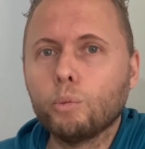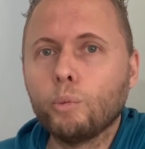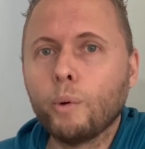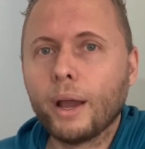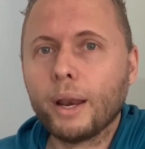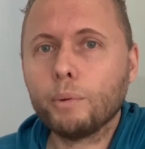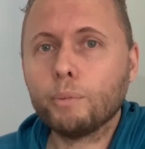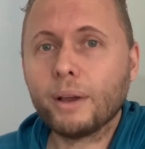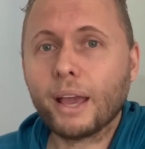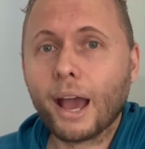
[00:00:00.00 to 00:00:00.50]

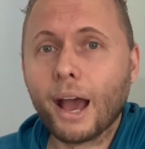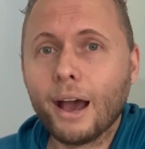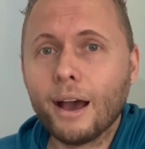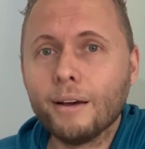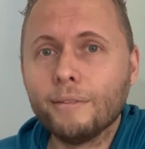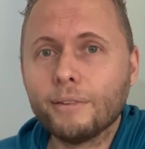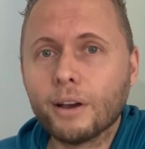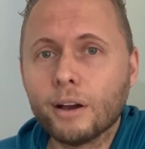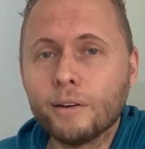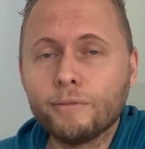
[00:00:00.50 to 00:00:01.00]
when we
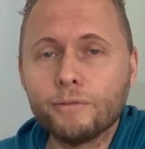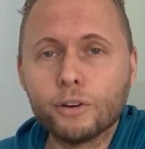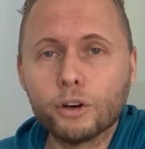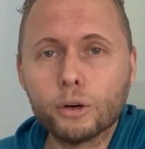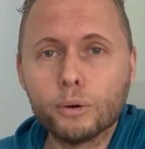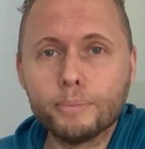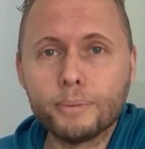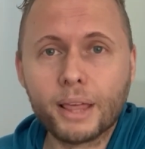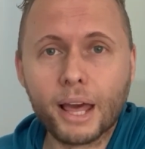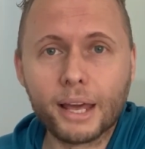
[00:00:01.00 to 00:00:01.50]
have a
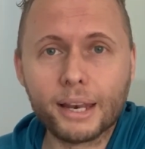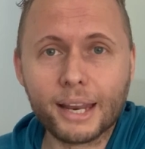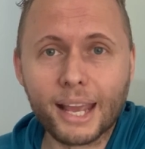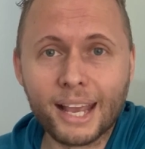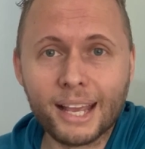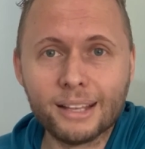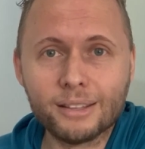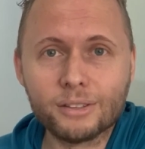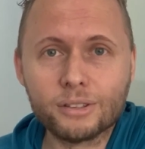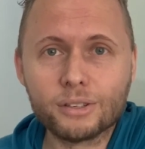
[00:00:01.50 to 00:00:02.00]
verb that
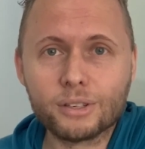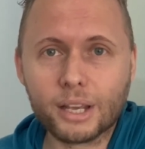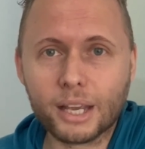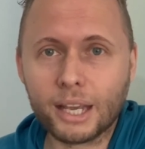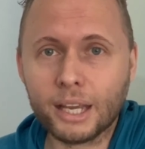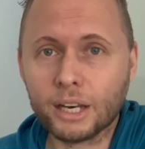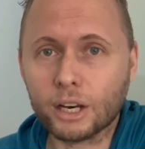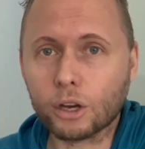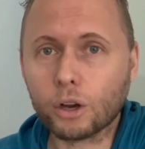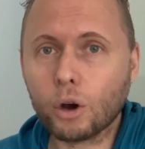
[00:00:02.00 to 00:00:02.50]
ends
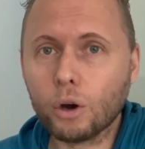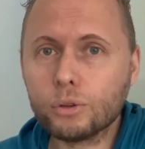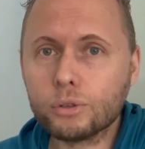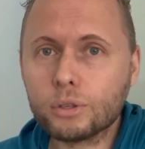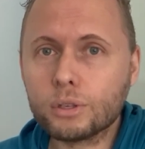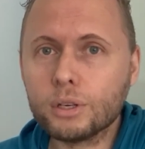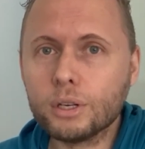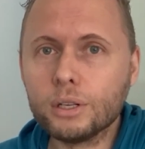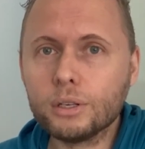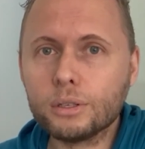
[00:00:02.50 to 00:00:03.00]
in a
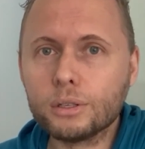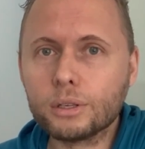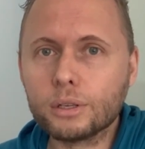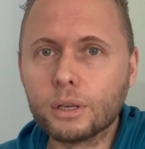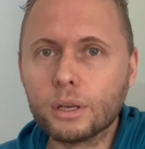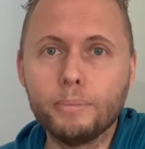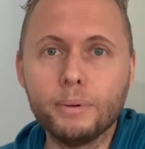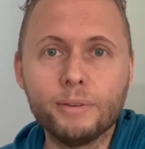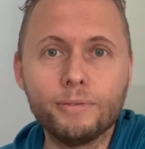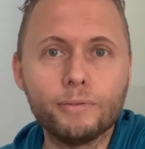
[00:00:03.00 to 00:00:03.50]
consonant
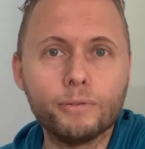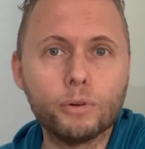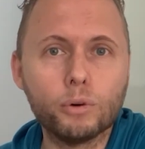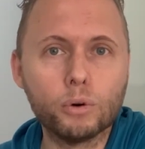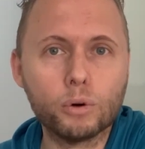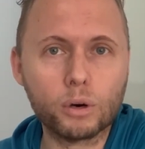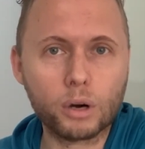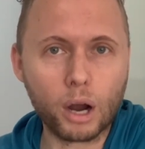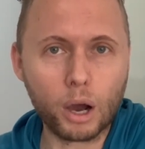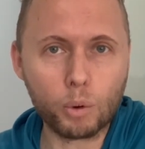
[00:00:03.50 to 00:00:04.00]

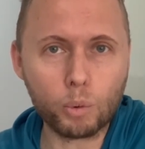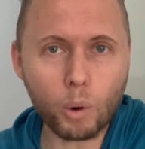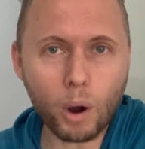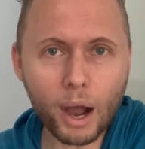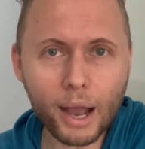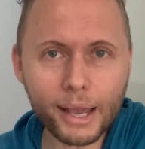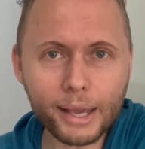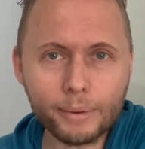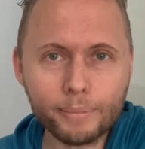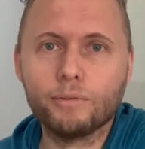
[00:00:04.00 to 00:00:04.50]
before a
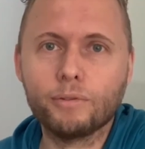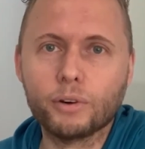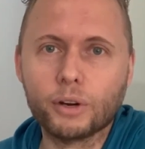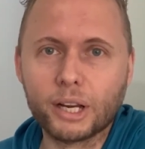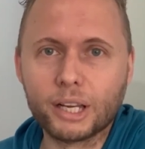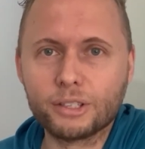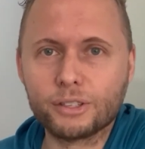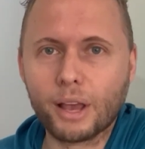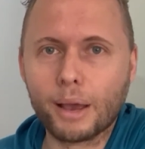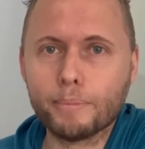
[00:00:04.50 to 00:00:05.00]
y, for
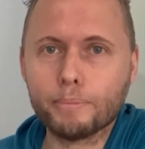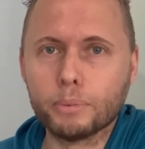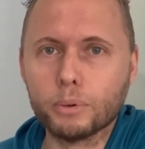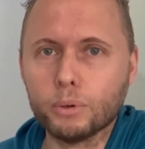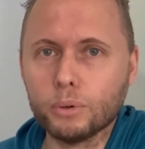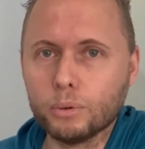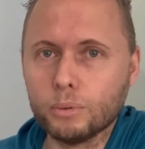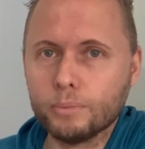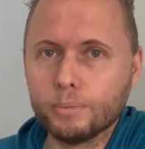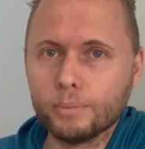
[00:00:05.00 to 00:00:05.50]

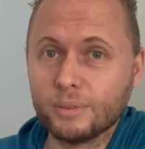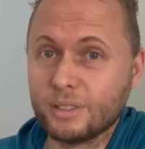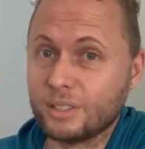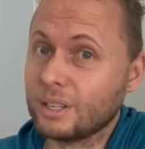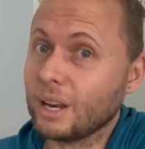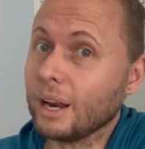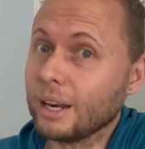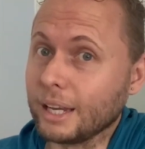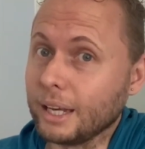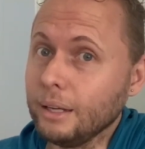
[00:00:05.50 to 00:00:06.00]
example,
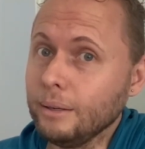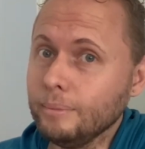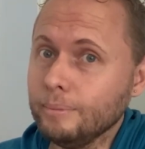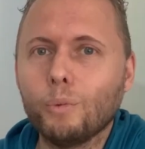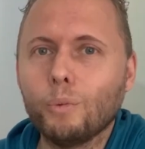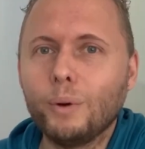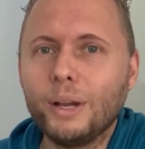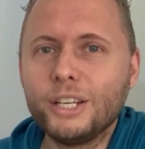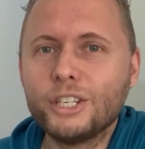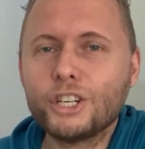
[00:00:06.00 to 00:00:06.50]
study,
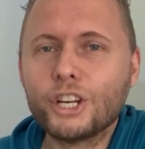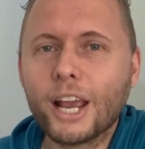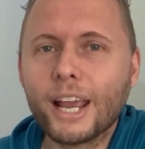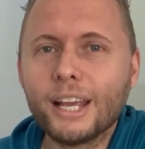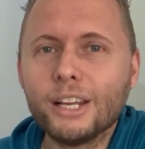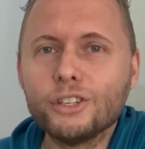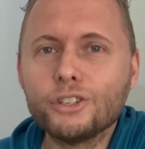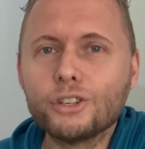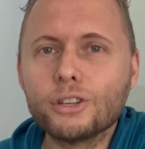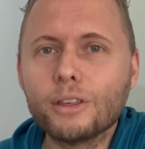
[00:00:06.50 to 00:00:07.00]
we
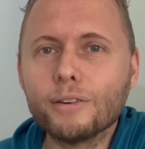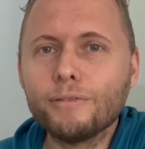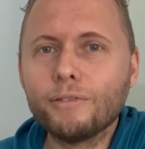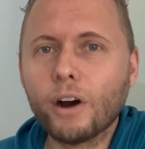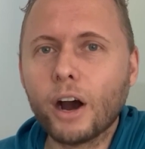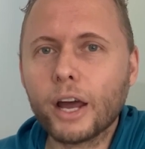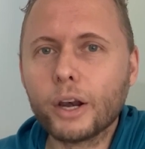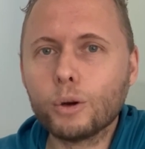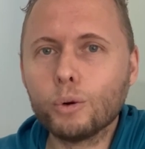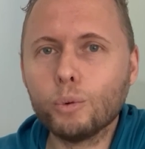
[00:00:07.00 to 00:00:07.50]
change the
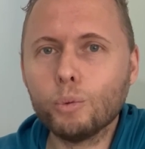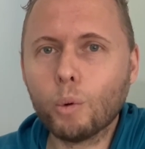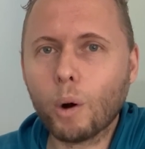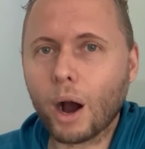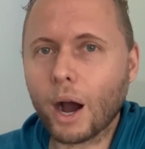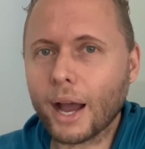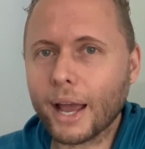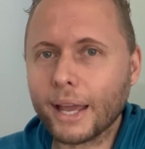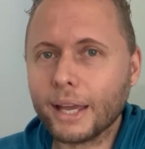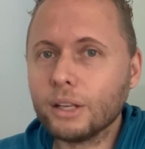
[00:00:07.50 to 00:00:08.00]
final
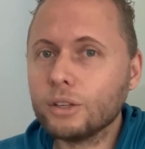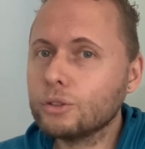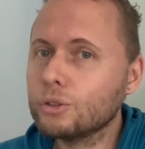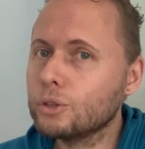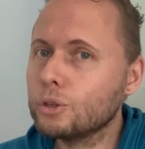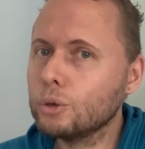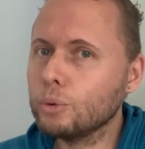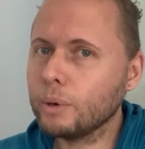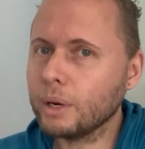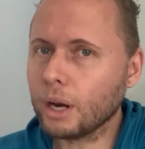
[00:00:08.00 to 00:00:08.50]
y
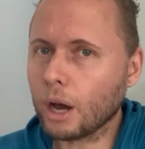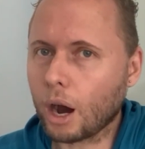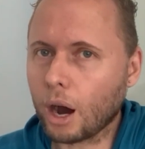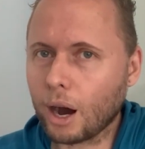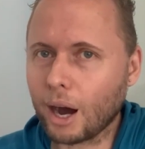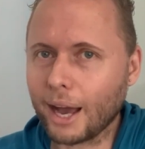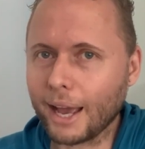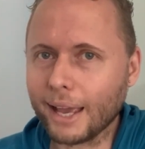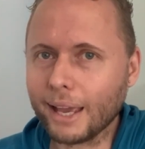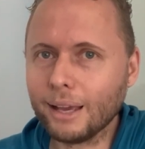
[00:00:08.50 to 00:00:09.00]
to an
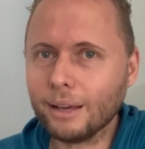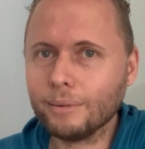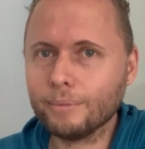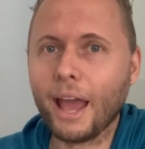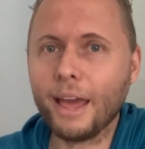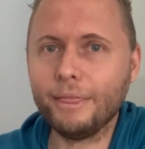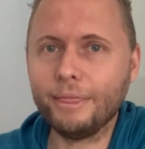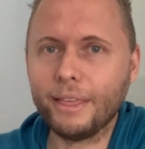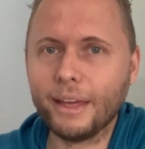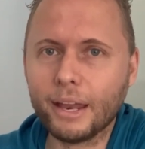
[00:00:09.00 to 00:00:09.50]
I
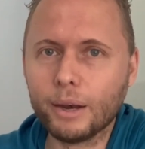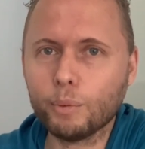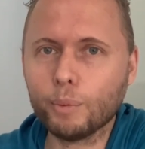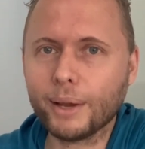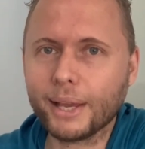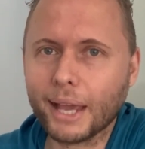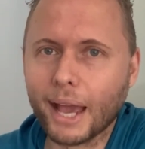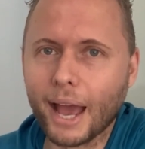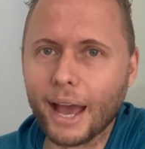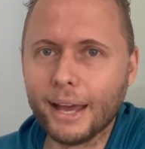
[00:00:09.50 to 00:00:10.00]
and then
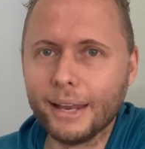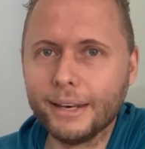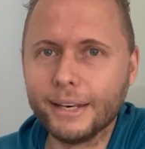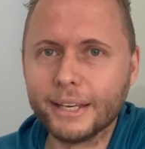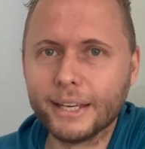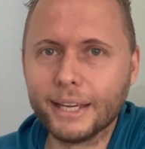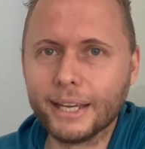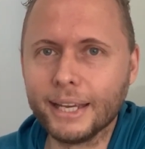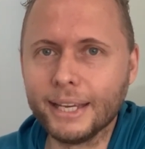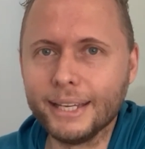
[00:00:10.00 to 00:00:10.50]
we add
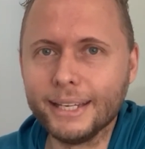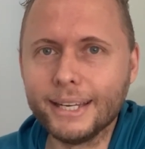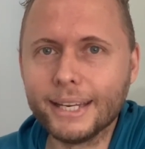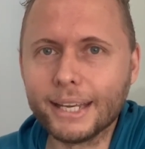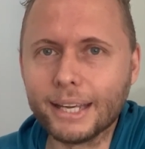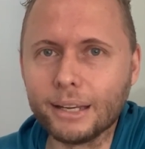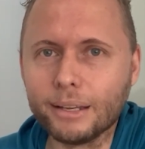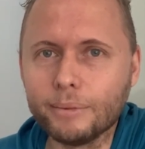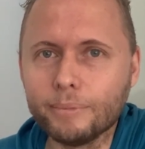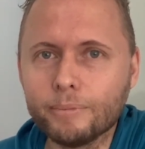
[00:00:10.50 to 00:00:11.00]

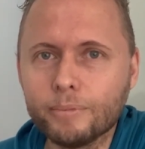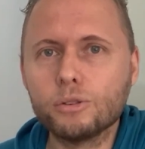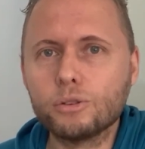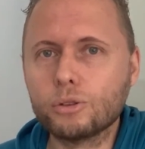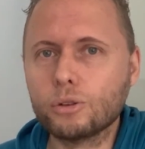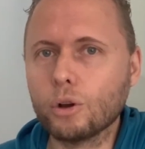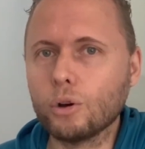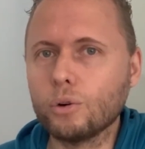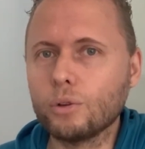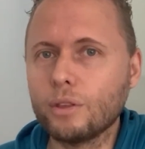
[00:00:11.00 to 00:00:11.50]
ed.
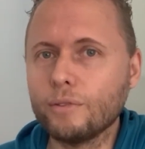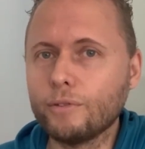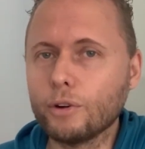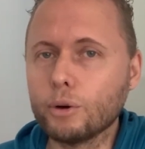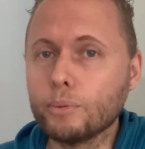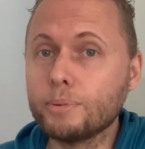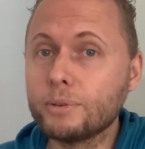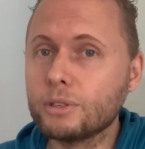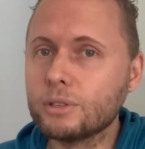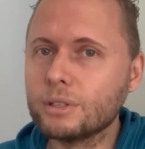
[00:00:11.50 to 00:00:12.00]
So the
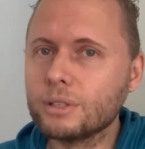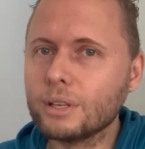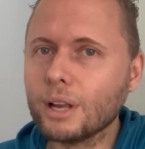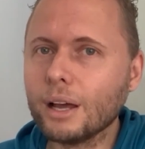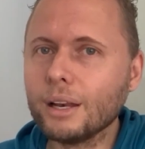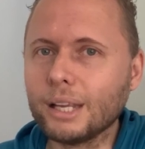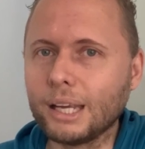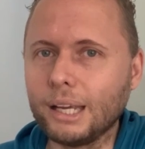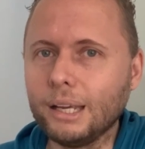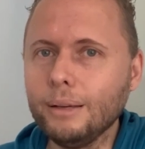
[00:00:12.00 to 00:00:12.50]
verb
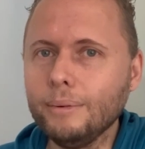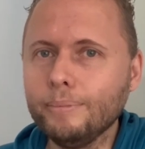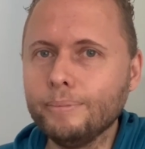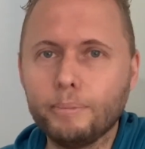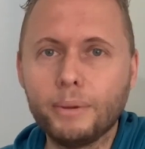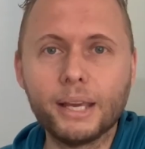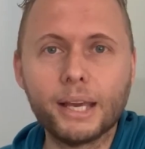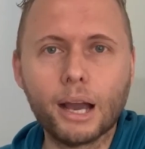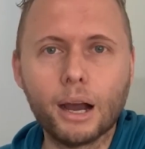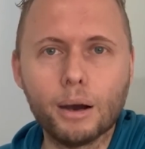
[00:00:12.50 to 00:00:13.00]
study
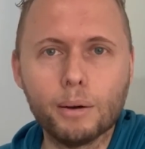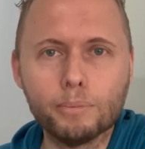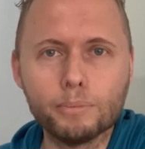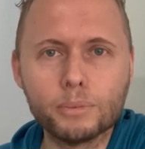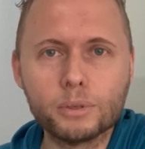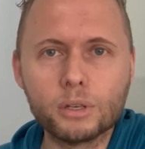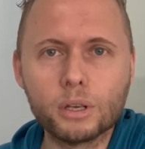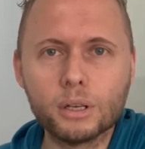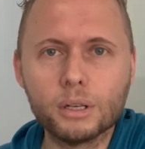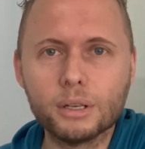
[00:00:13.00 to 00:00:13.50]

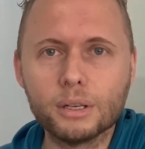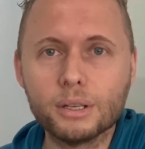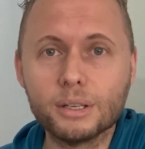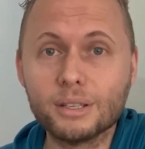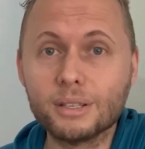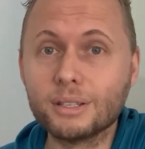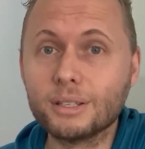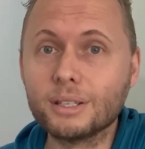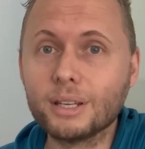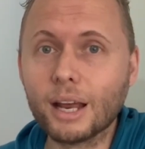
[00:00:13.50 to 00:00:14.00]
becomes
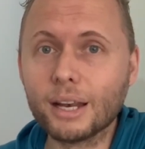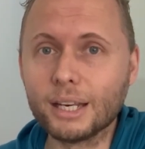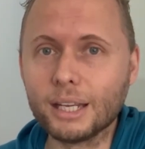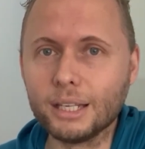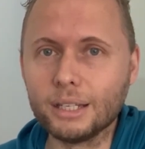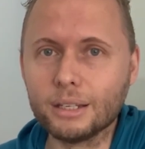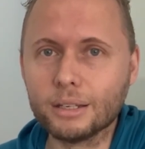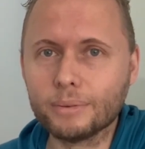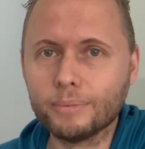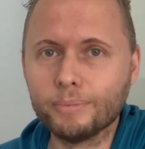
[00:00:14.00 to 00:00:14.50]

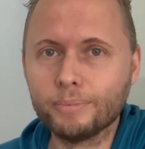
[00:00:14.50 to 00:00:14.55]
studied.